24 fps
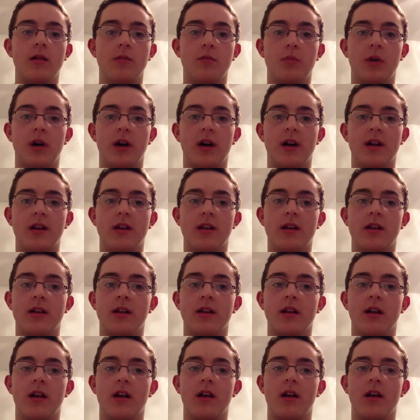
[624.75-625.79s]
But
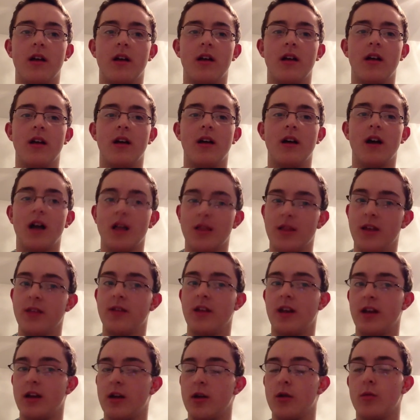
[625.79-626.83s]
I think
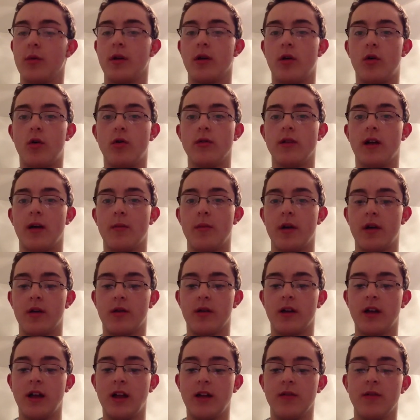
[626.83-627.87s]
that it could have been a whole lot better,
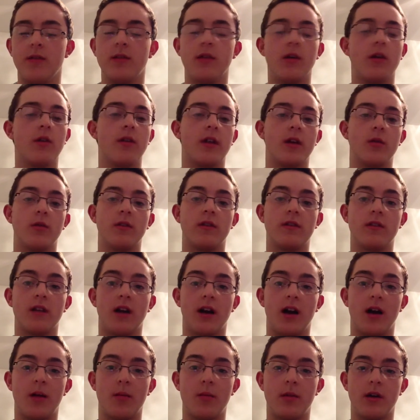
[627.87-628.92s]
even though that it was
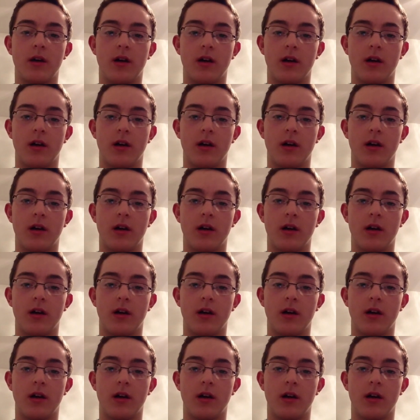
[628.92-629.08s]
top